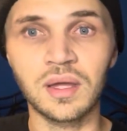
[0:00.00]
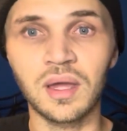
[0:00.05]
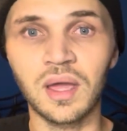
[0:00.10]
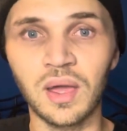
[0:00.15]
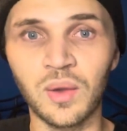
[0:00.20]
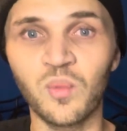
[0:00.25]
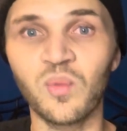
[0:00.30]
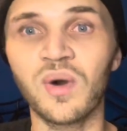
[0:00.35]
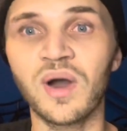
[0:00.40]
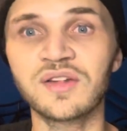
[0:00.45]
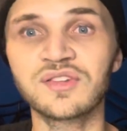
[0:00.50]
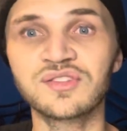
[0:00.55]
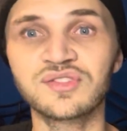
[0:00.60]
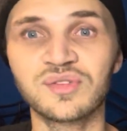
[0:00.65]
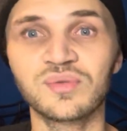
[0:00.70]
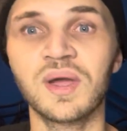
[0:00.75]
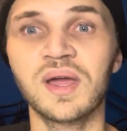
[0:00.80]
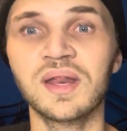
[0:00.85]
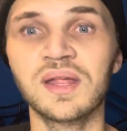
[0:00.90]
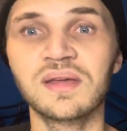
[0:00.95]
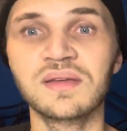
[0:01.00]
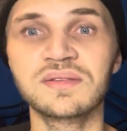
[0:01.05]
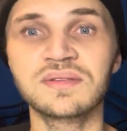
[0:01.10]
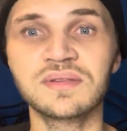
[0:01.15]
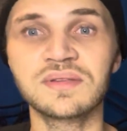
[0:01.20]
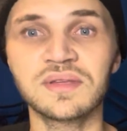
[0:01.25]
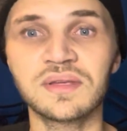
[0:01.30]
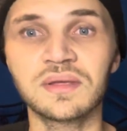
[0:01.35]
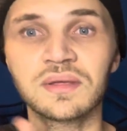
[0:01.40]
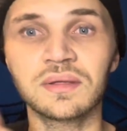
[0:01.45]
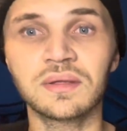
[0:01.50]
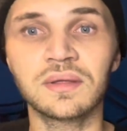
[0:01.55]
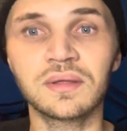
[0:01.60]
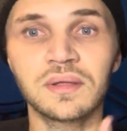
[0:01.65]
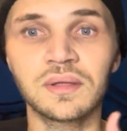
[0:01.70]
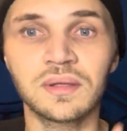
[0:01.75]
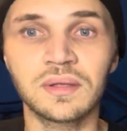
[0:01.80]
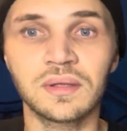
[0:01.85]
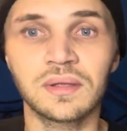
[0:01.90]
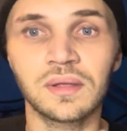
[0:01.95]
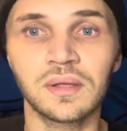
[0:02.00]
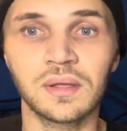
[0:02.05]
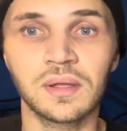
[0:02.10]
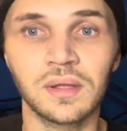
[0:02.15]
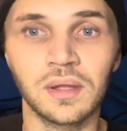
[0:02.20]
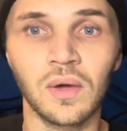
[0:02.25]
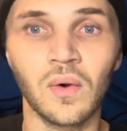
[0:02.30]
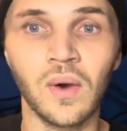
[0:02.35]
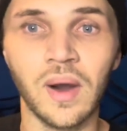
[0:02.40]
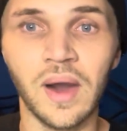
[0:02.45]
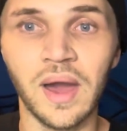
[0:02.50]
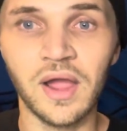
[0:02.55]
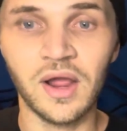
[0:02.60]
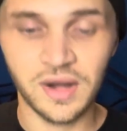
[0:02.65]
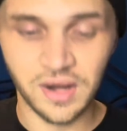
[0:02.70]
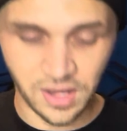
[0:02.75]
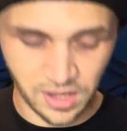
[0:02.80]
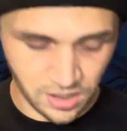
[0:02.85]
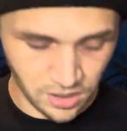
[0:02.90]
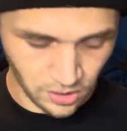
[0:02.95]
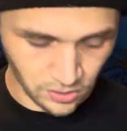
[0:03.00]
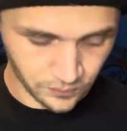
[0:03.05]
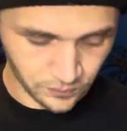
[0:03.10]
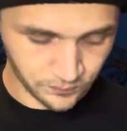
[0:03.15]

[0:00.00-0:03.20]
and watch the ratings go higher and higher.